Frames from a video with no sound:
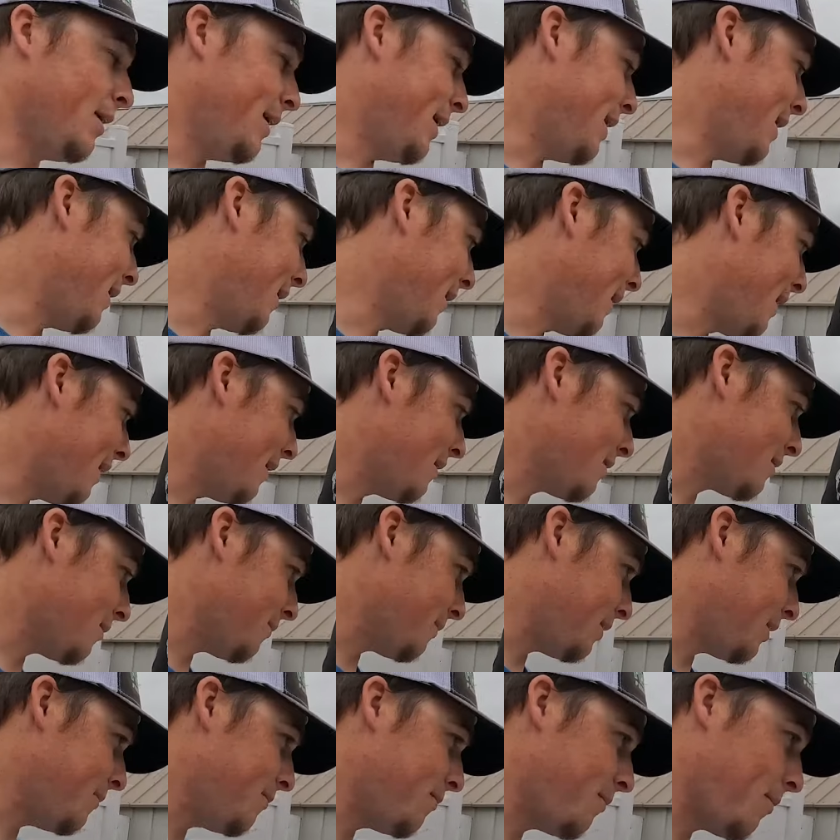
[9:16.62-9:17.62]
But yeah, guys,
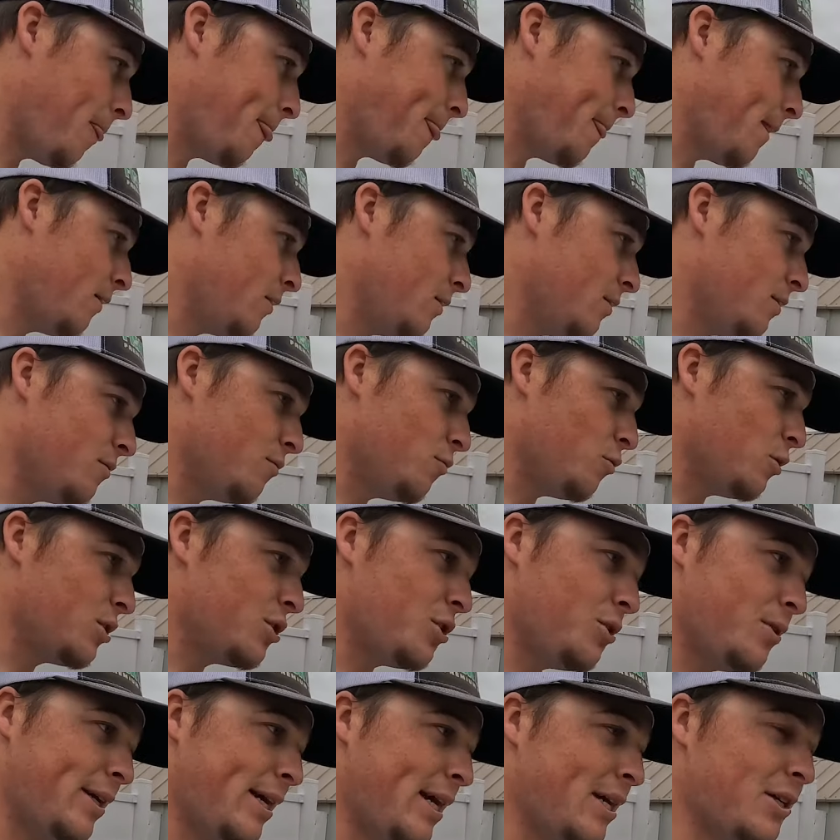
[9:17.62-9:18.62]

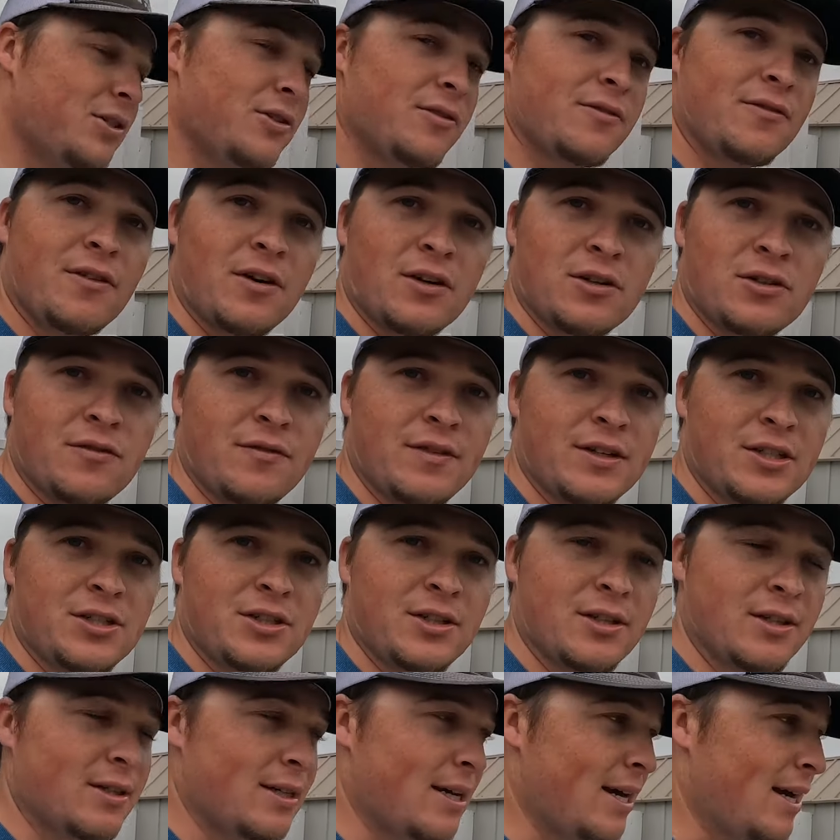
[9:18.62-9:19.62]
once you catch your first
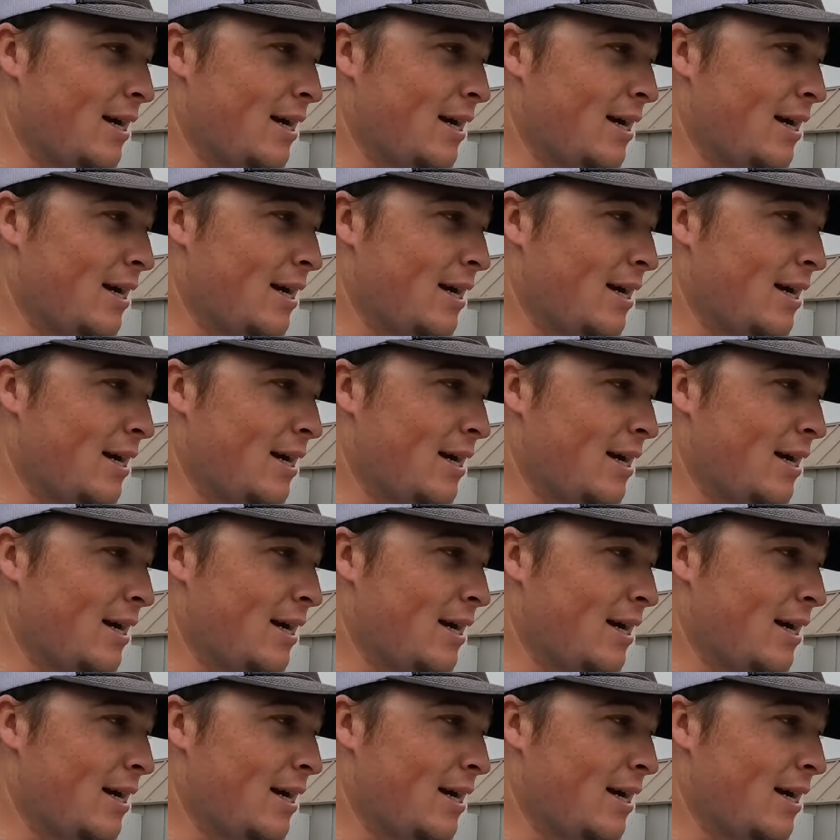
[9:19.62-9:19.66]
fish of the